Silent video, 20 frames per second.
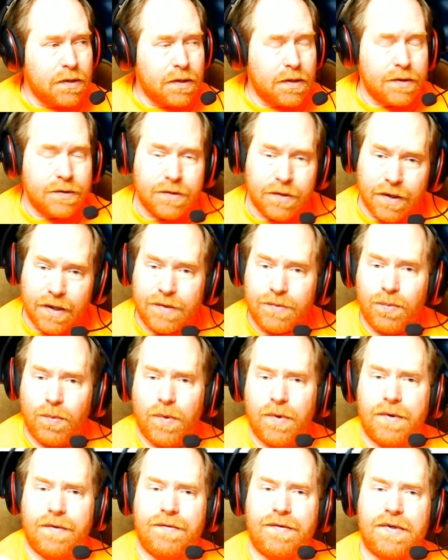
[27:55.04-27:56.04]
So that's
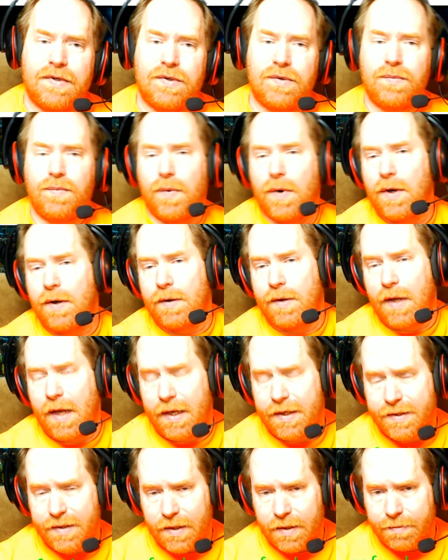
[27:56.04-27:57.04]
one of the reasons why
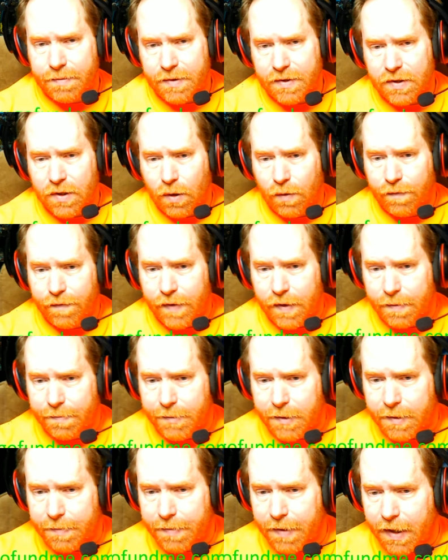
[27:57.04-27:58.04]
I set up this
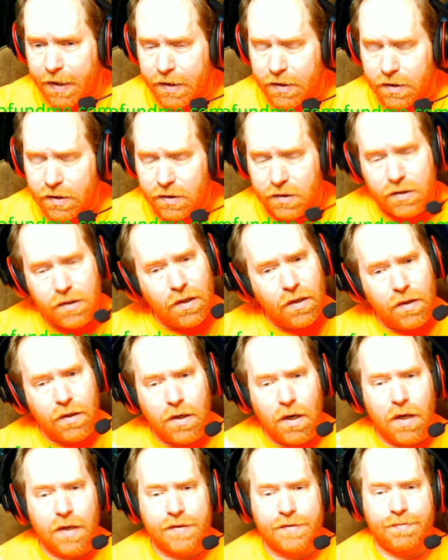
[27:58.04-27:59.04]
GoFundMe page. It's going to
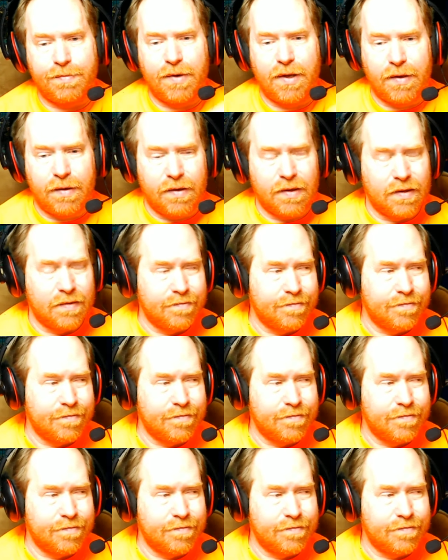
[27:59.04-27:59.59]
cost me.